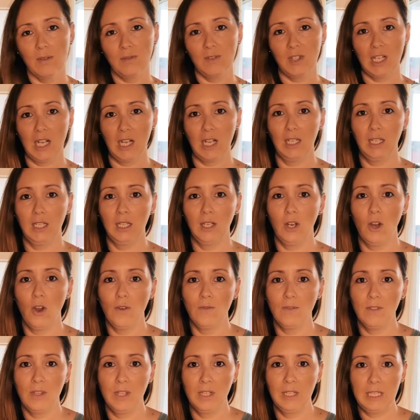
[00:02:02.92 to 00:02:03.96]
done
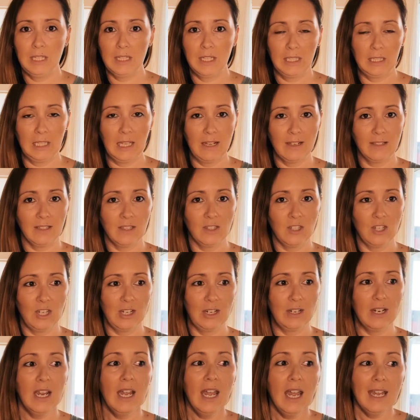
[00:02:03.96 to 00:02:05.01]
over the last
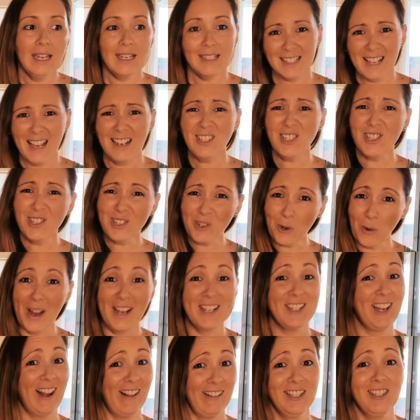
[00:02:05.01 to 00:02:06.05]
year is actually quite
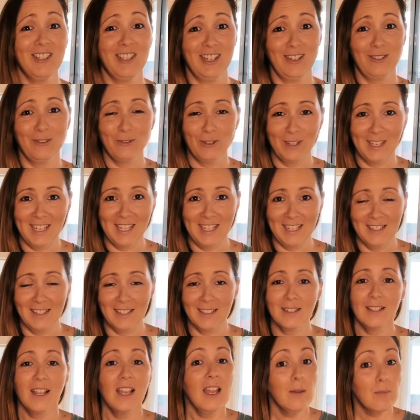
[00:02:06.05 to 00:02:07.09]
challenging for
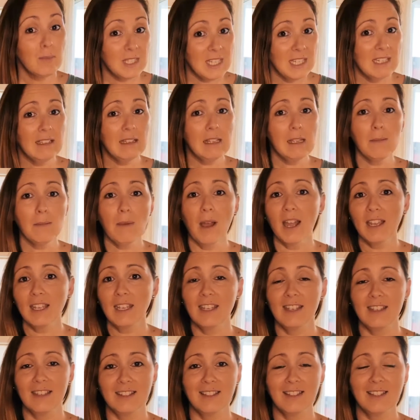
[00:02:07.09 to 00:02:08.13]
kids, particularly my
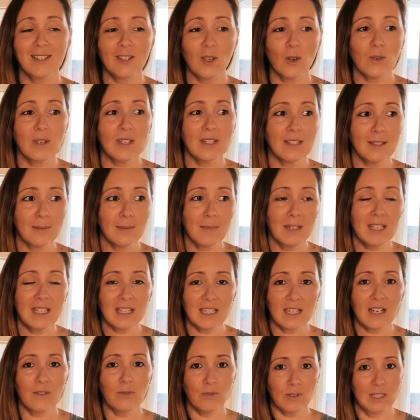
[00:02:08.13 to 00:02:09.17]
kids. So it's something
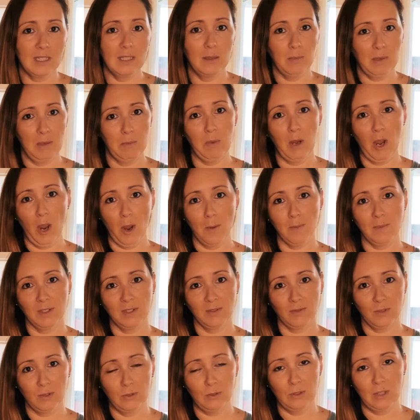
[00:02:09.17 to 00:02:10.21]
that I've really been
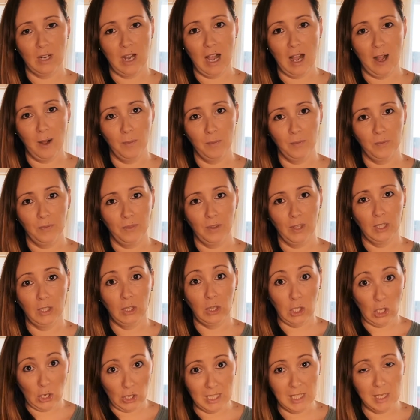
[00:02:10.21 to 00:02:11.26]
purposeful
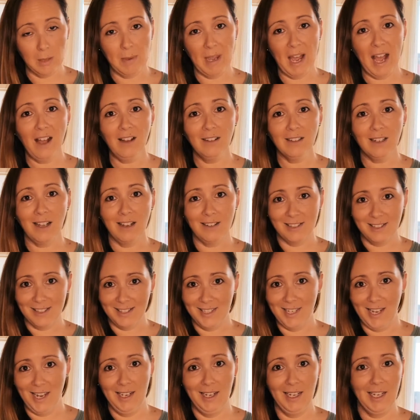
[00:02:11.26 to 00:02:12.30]
learning about,
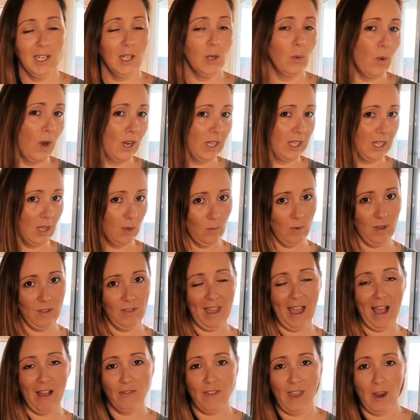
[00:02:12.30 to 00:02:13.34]
understanding, working with
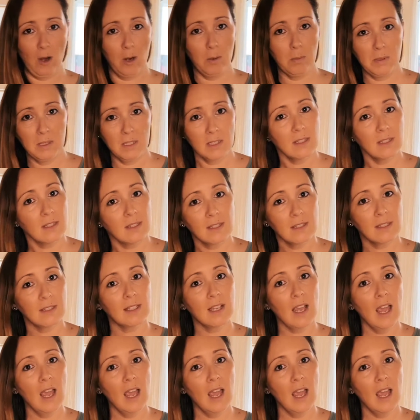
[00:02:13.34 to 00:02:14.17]
our therapists